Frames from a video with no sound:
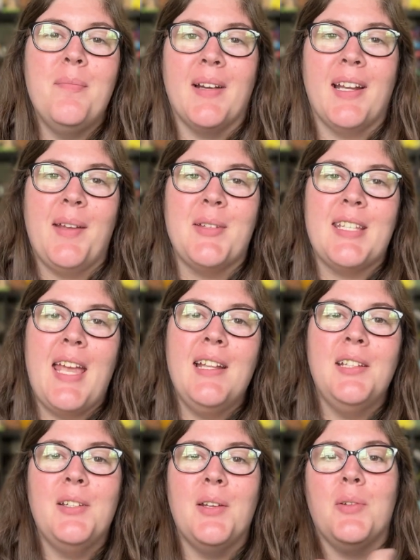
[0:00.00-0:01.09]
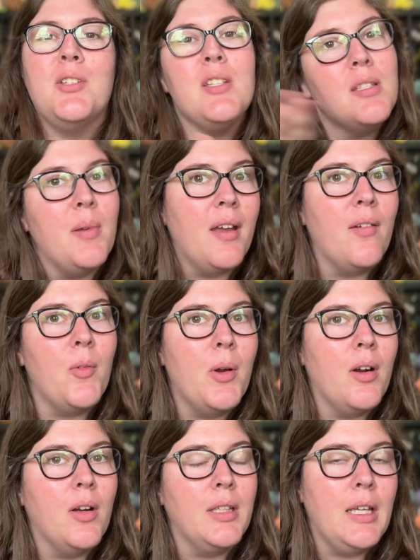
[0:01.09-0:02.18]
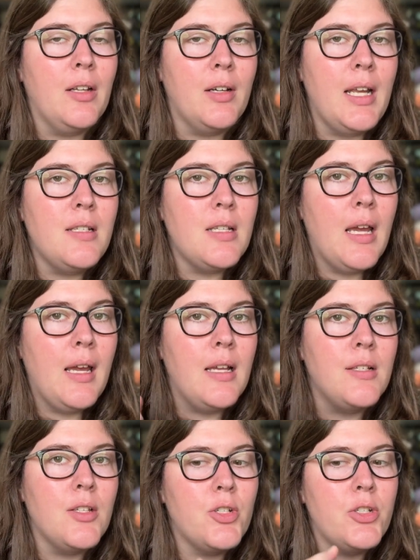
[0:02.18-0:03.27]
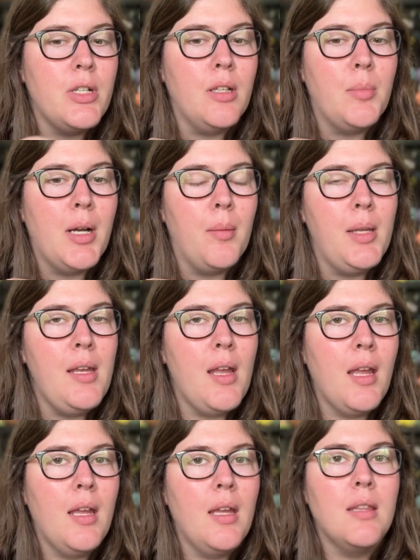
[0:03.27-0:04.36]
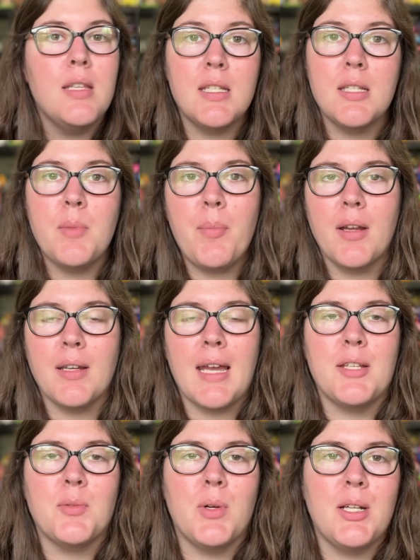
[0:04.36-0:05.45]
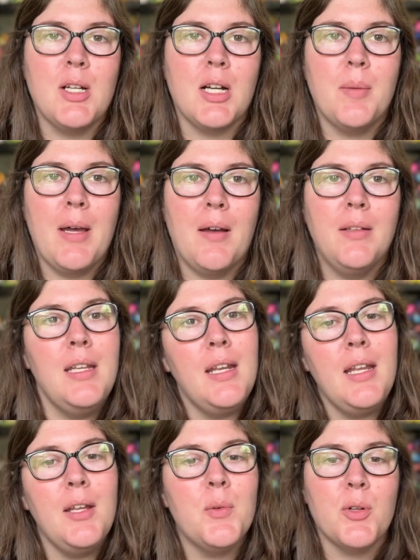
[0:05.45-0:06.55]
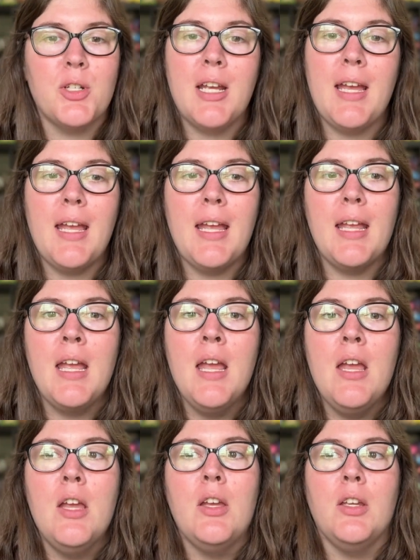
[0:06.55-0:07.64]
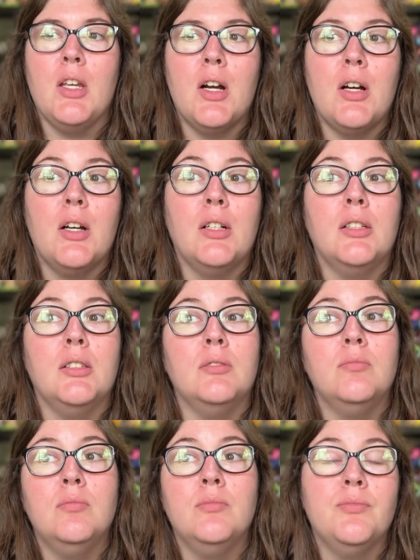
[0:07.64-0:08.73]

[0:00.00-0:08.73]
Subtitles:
My name is Caitlin, known just about everywhere on the internet as Shelabobby, and this is my podcast where I talk about knitting, crochet, yarn,